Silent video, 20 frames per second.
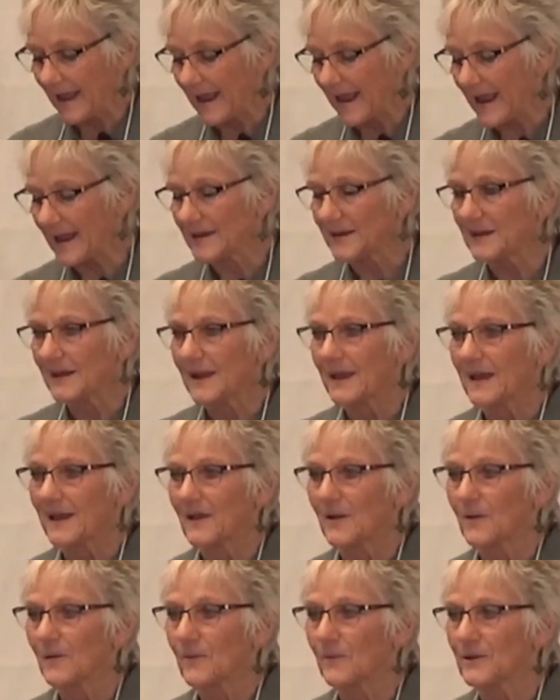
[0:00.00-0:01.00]
And
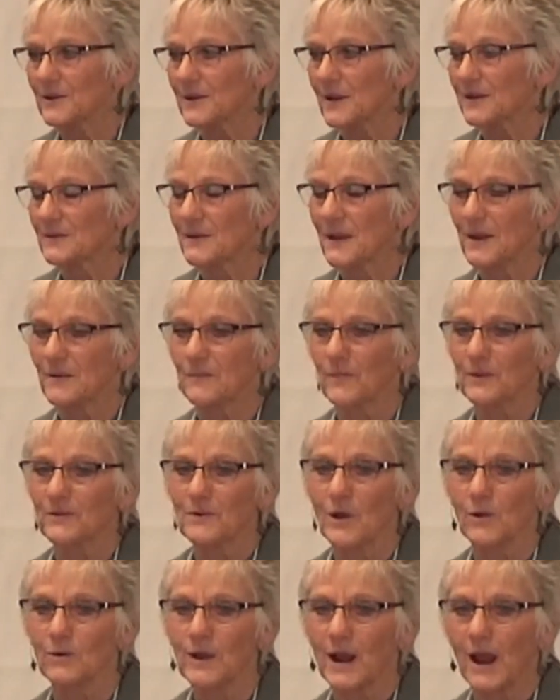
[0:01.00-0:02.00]
we
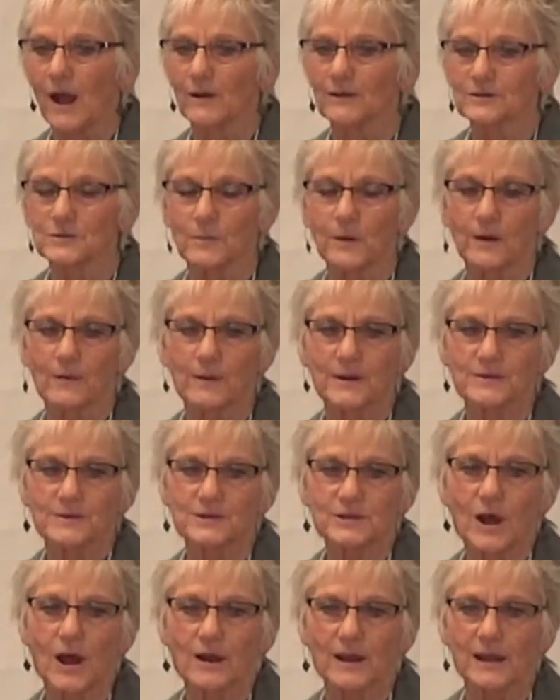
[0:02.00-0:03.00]
note elsewhere, we're
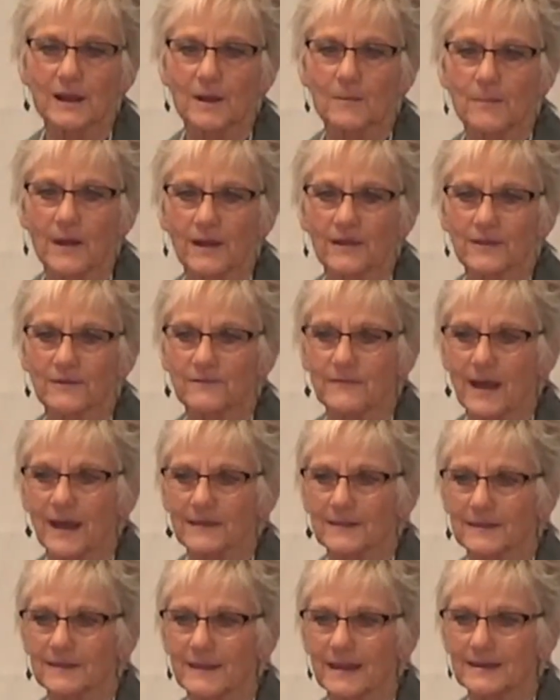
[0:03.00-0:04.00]
just talking about the
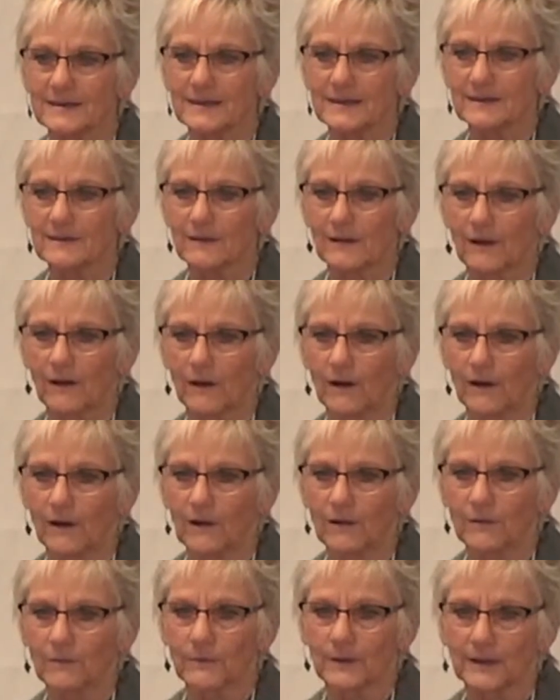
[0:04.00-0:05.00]
fact that they didn't
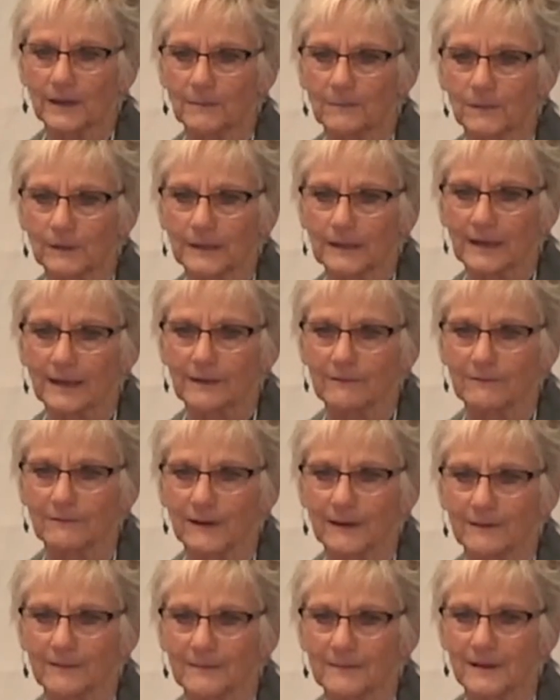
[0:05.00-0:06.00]
all really believe,
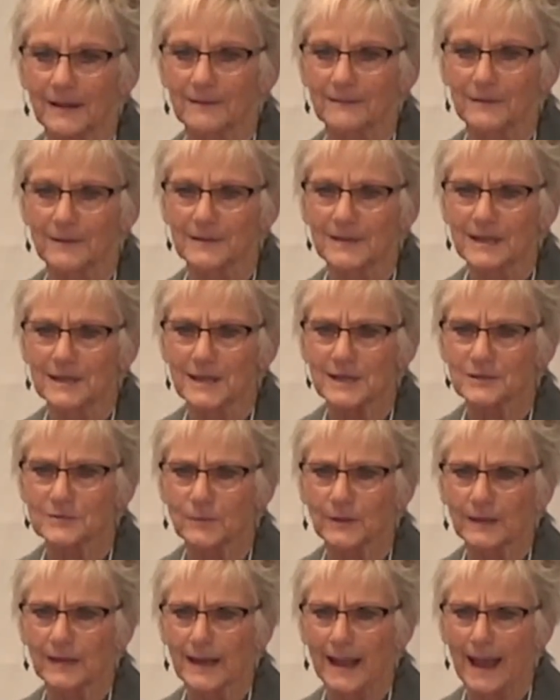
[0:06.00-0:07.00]
right? Did this
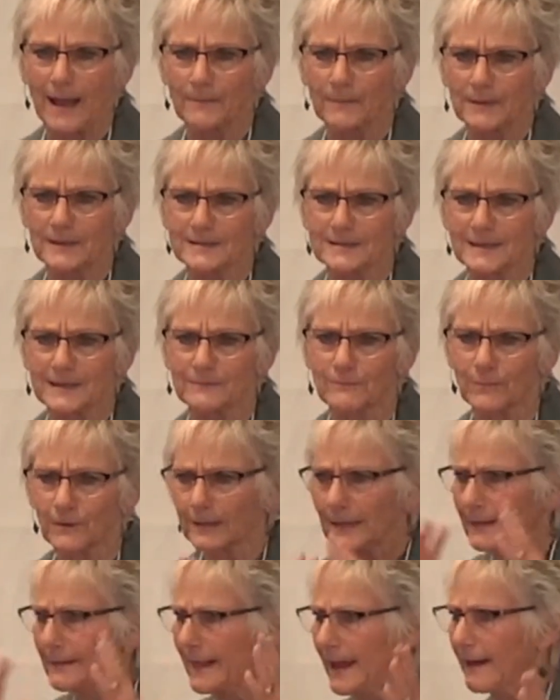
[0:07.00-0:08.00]
really happen? Is he
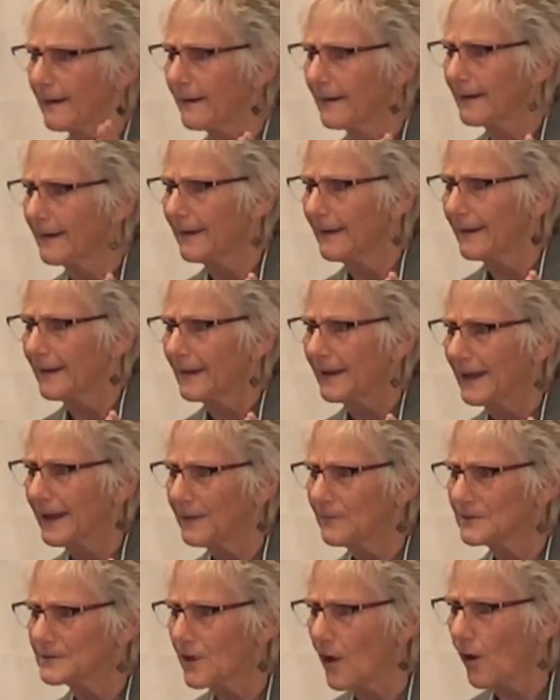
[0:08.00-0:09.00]
really there?
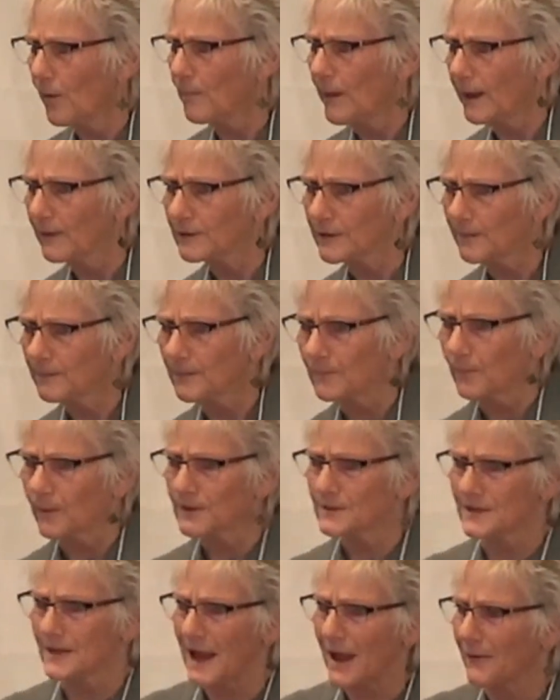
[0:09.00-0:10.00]
He was all bound up in
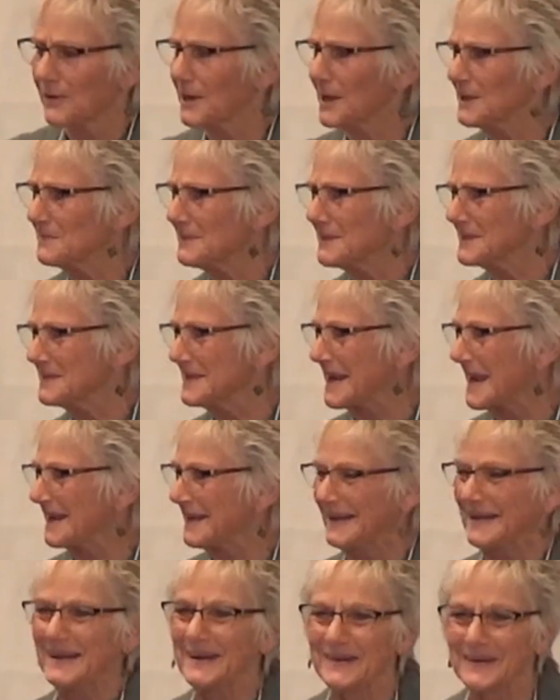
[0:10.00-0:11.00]
prison. How could he be
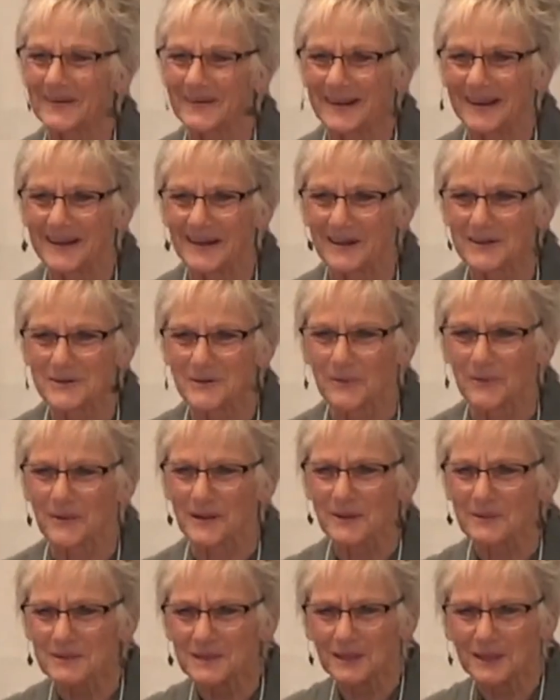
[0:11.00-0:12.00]
standing here at our door?
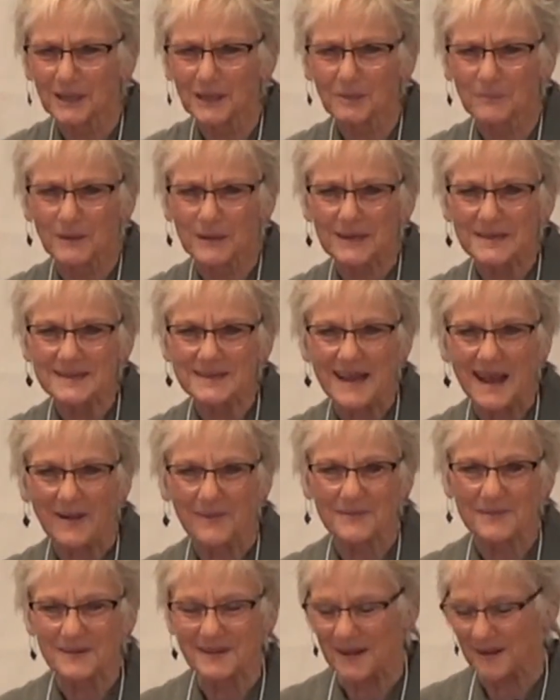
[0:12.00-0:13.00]
There was a little bit of
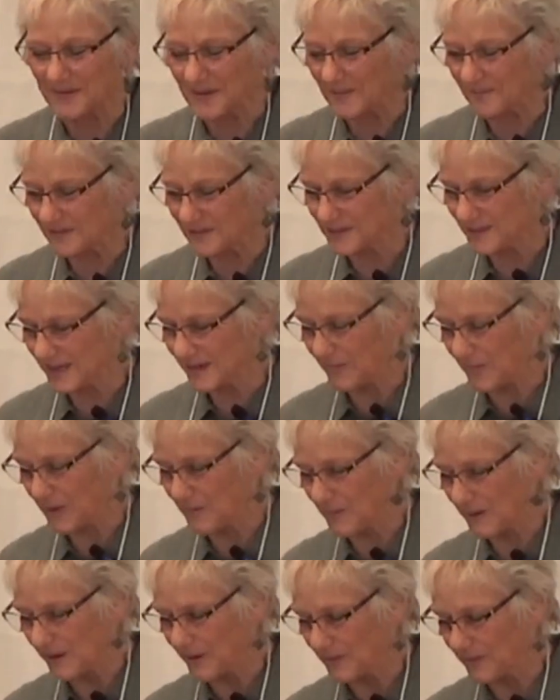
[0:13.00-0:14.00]
doubt there that was
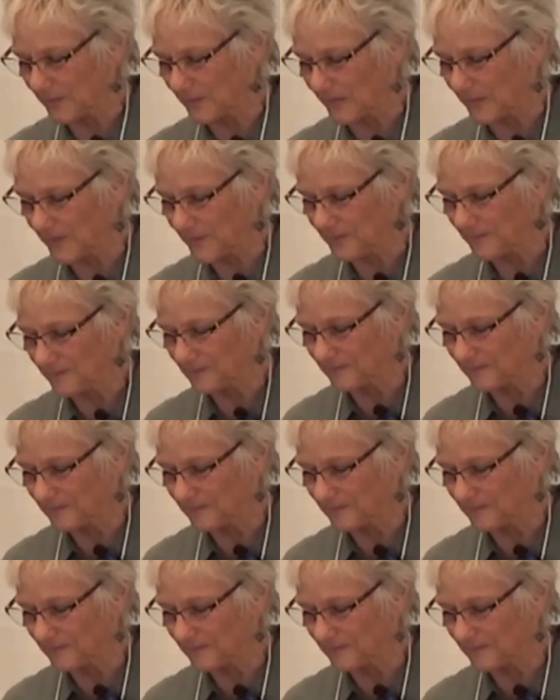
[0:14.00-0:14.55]
creeping through.